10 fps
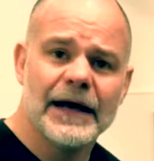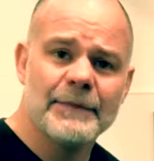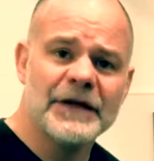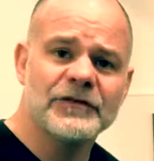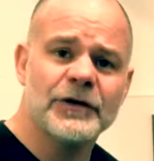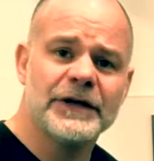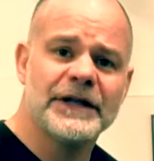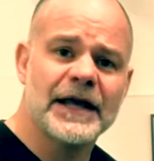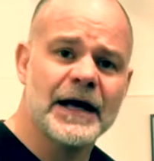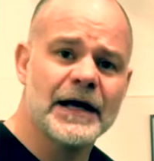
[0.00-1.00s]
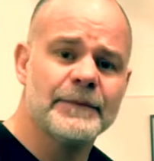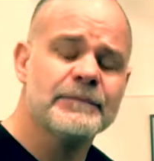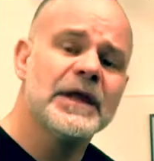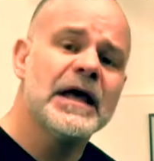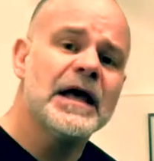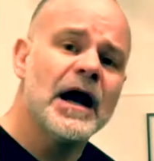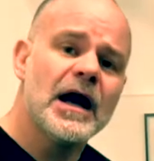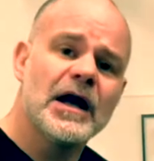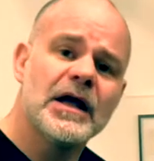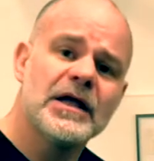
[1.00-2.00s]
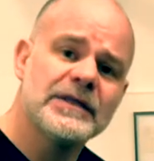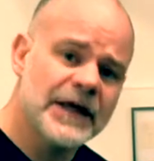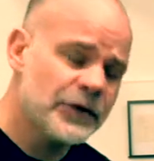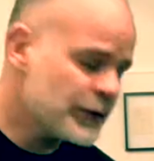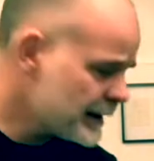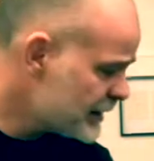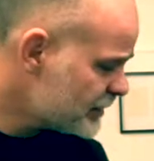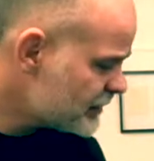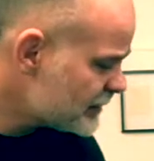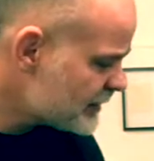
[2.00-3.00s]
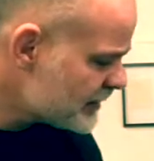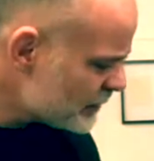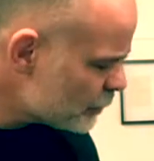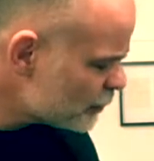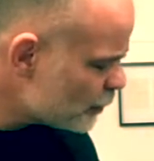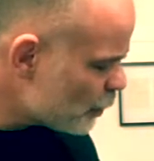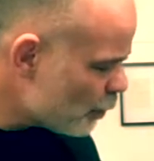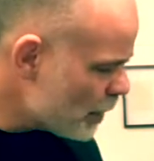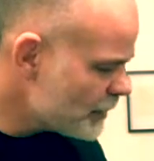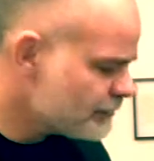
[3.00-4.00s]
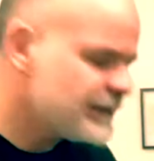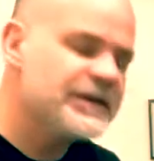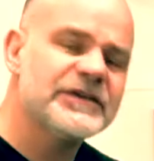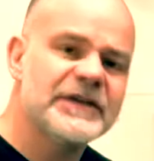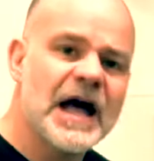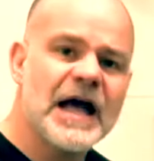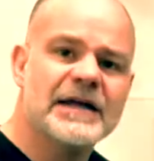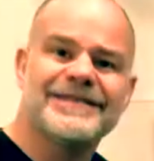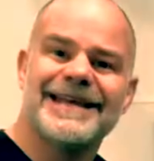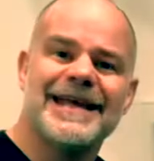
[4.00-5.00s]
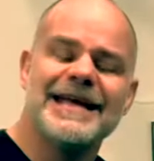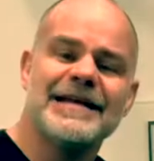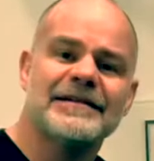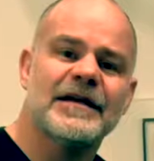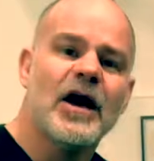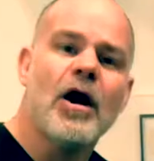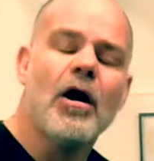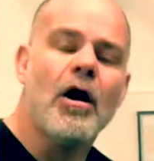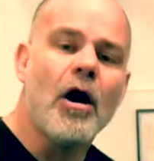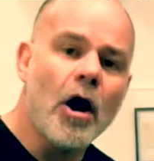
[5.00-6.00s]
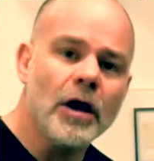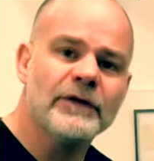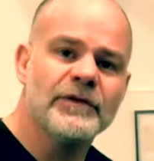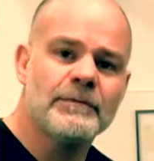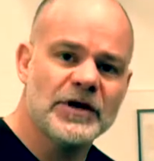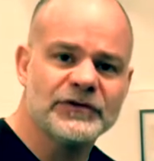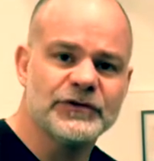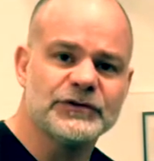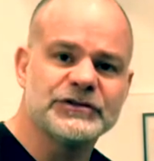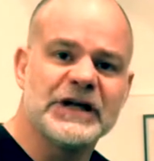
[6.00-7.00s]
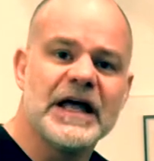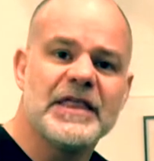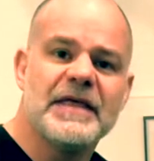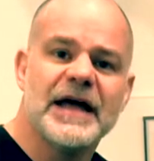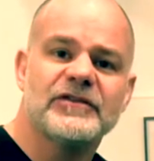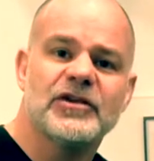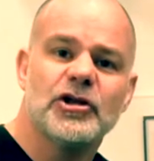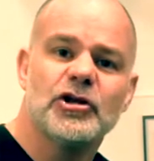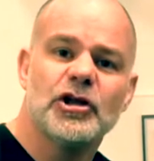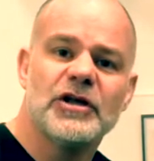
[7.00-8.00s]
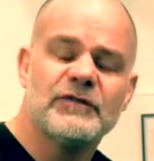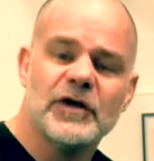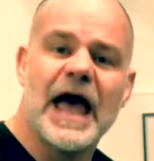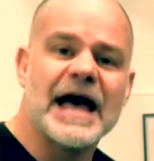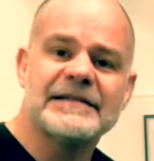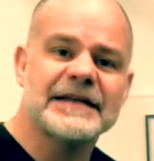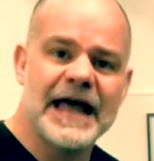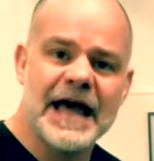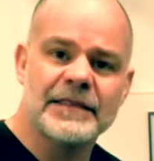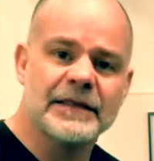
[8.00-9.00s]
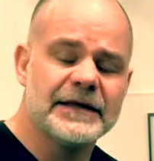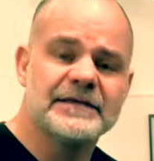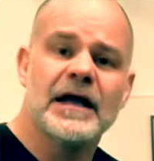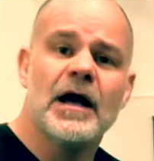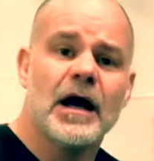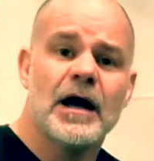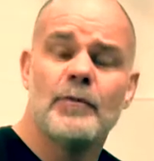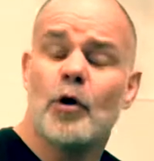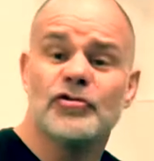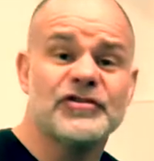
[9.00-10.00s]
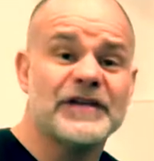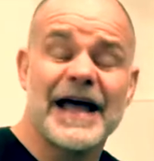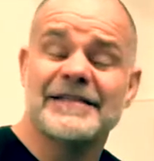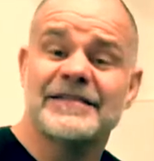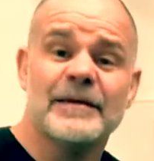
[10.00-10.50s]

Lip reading: I'm not turning that on. The other thing is that this was wonderfully designed to hit all of the muscles that, if as an athlete or just as